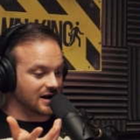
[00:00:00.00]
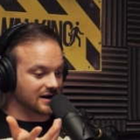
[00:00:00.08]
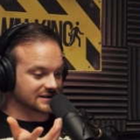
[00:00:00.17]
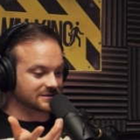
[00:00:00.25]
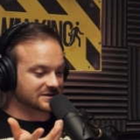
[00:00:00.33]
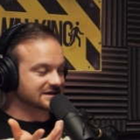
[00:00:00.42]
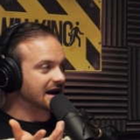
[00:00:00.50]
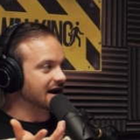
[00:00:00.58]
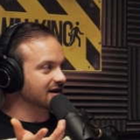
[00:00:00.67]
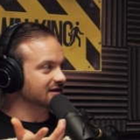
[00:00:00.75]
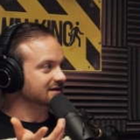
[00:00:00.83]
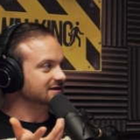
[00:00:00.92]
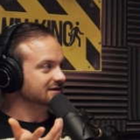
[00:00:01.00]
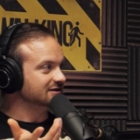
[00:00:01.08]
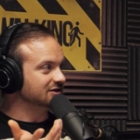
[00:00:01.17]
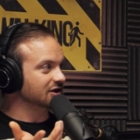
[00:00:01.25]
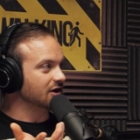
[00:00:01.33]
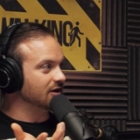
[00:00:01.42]
some stairs
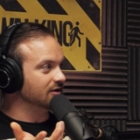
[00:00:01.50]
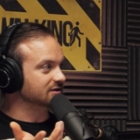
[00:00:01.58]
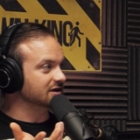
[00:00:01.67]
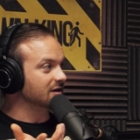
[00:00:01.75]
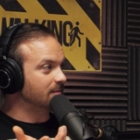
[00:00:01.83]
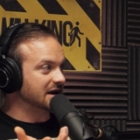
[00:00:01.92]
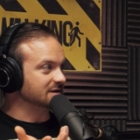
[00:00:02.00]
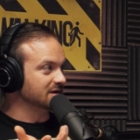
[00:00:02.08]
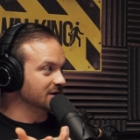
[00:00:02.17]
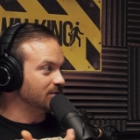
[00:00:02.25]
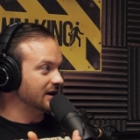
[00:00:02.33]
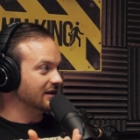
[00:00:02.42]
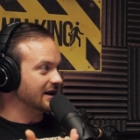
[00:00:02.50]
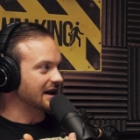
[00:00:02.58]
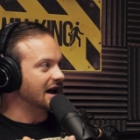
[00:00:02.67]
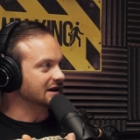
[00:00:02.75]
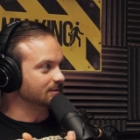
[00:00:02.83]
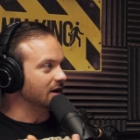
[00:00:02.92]
to go to the basement to play like
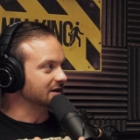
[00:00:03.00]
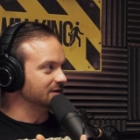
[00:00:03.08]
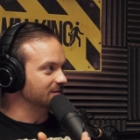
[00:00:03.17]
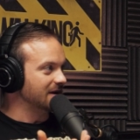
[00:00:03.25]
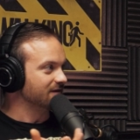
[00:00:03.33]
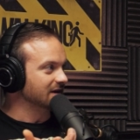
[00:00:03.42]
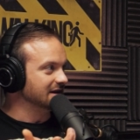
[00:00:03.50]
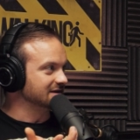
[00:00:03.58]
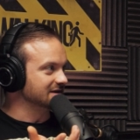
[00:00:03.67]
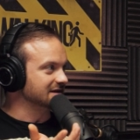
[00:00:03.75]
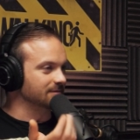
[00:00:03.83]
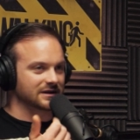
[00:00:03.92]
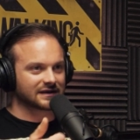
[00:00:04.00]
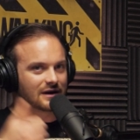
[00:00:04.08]
Xbox with my friends or something.